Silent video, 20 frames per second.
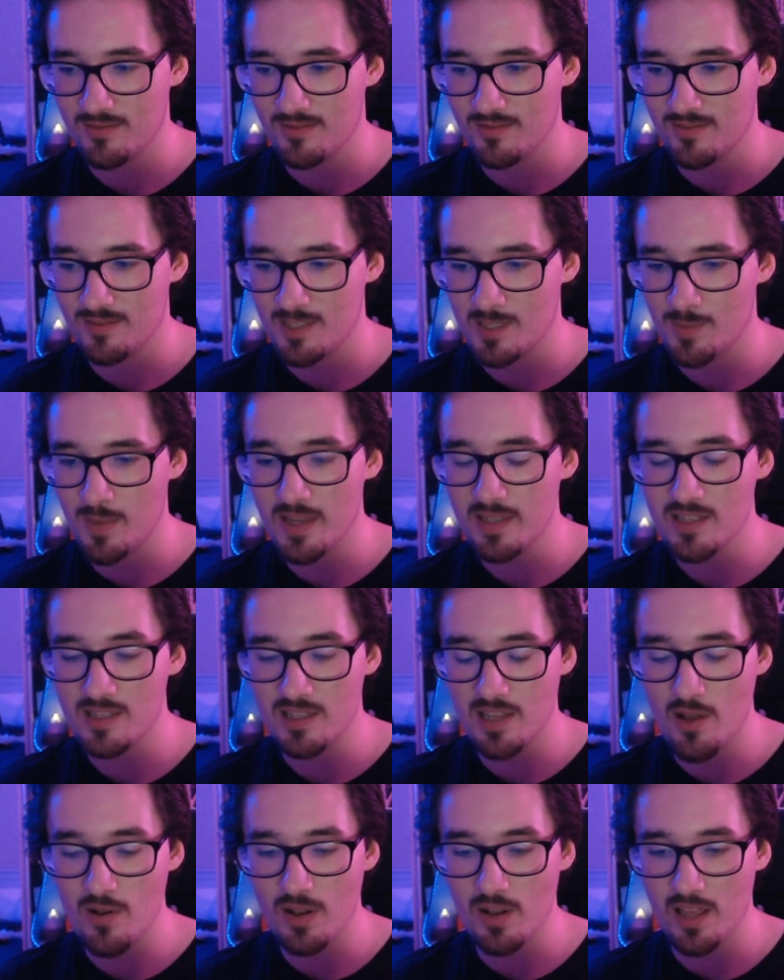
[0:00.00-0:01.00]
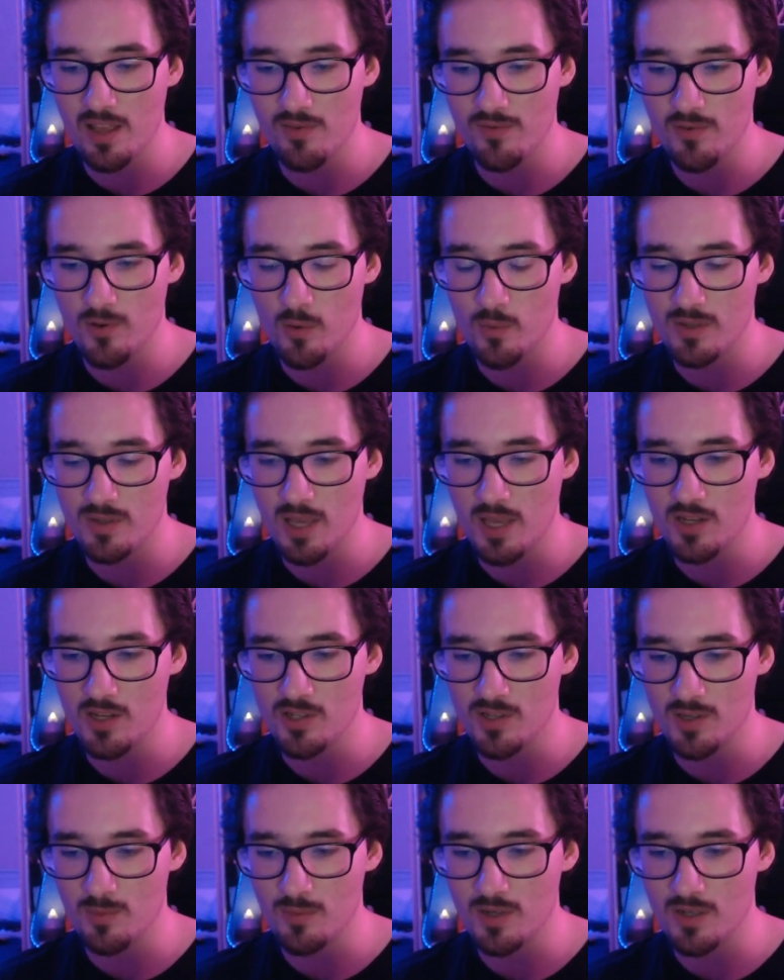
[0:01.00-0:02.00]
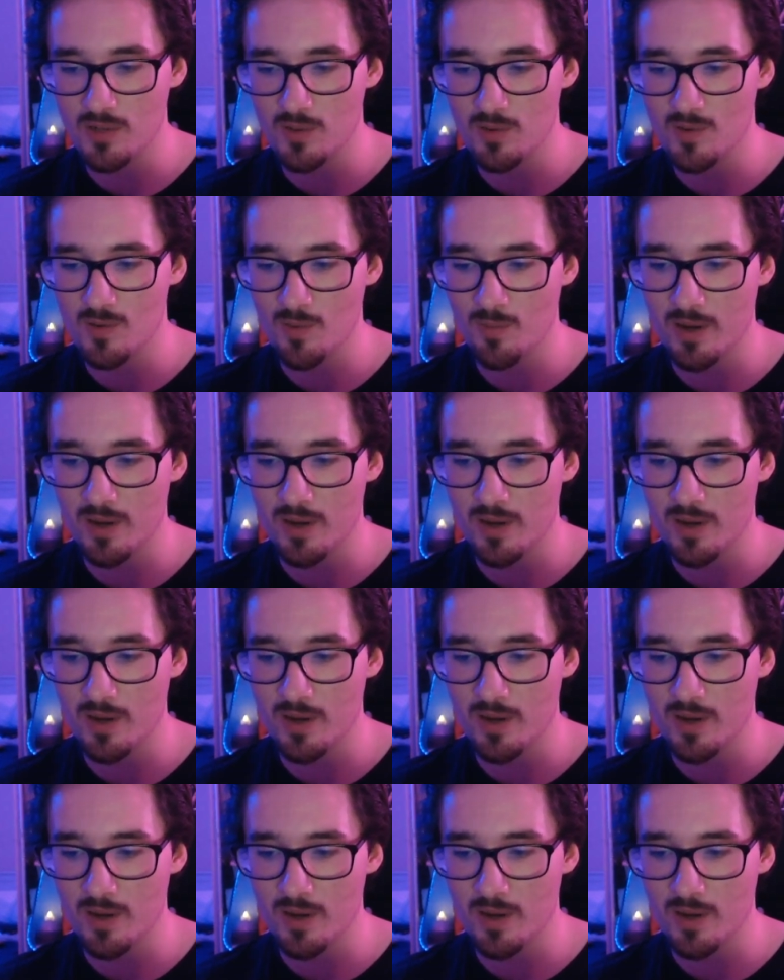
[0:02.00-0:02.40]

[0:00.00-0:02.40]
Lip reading: Space is lonely and fraught with danger, but it's also